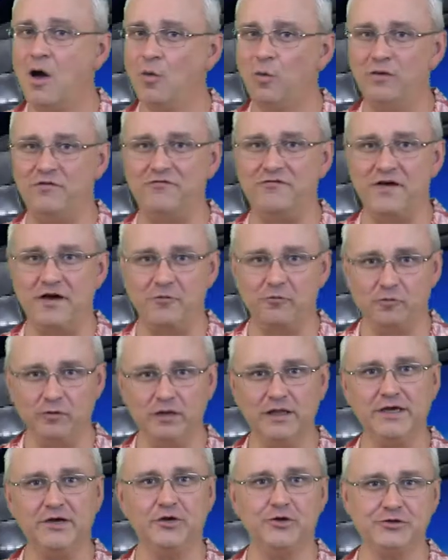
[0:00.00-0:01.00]
We found
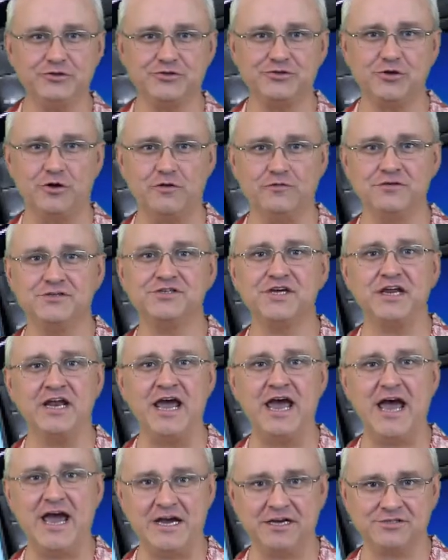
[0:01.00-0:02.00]
really good service and
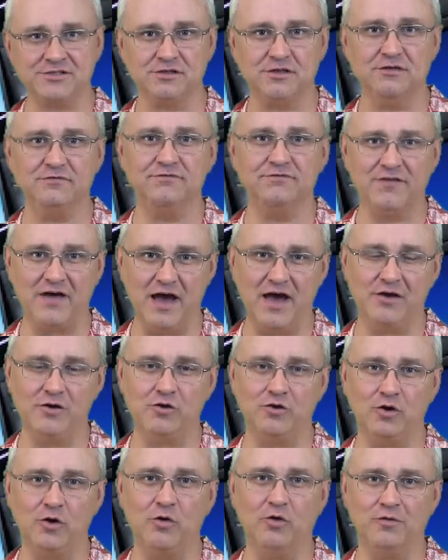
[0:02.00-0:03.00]
excellent
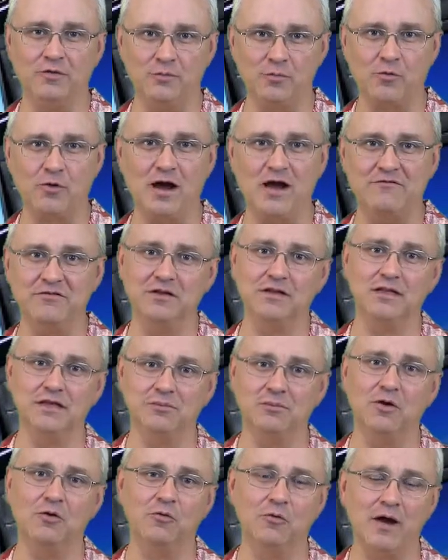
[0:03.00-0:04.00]
value going the private
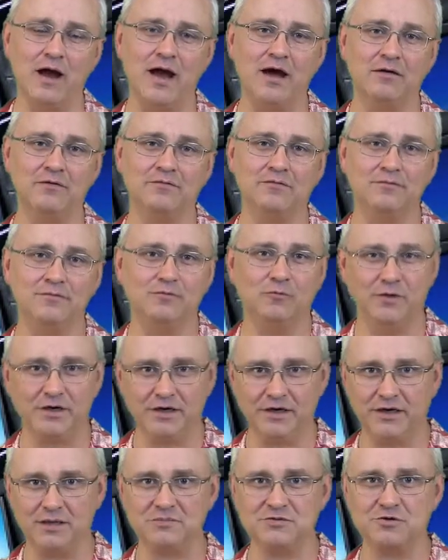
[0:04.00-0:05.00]
limo route when
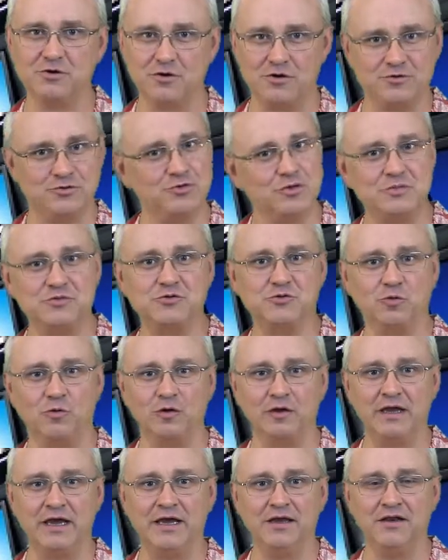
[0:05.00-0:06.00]
it comes to our trips to
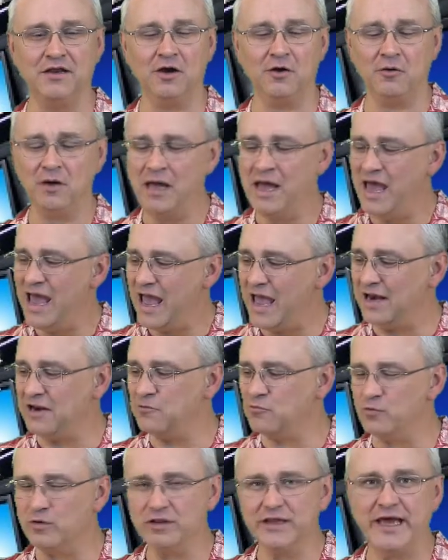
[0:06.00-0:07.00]
Orlando. And
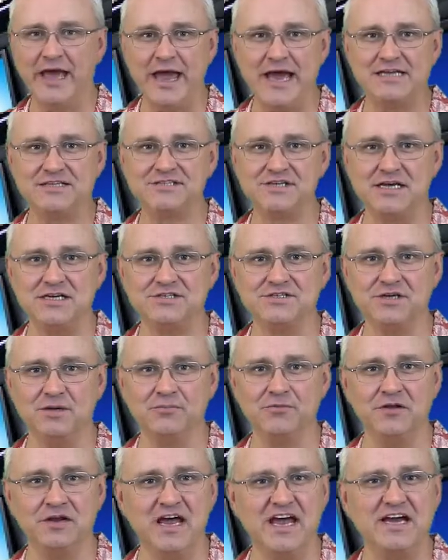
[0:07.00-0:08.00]
it really adds that
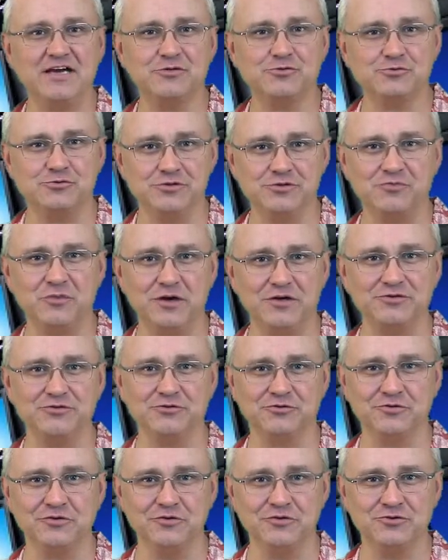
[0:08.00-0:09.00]
something extra
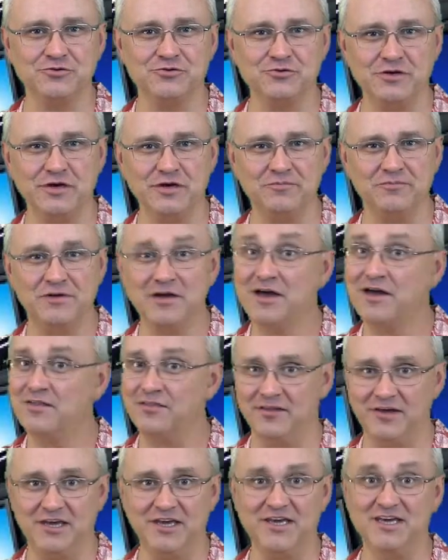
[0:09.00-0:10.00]
special to the trip.
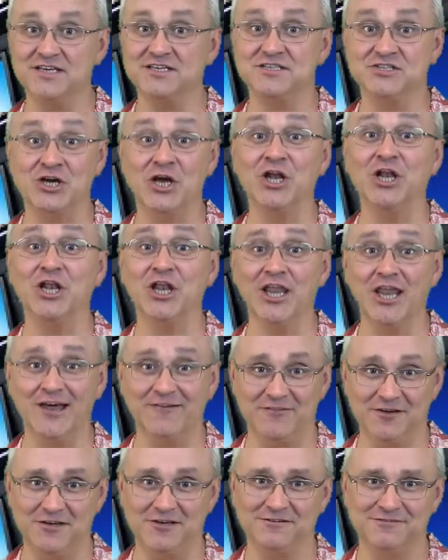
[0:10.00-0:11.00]
The kids
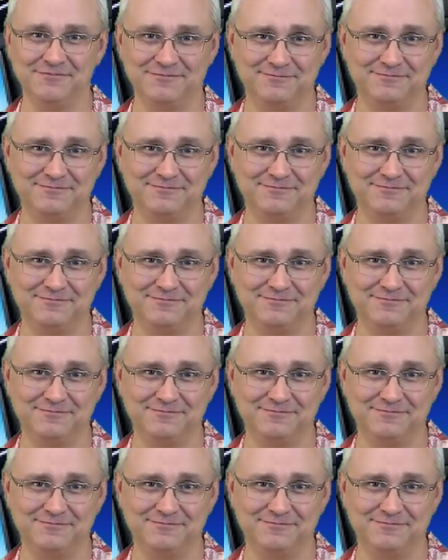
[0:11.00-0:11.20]
love it.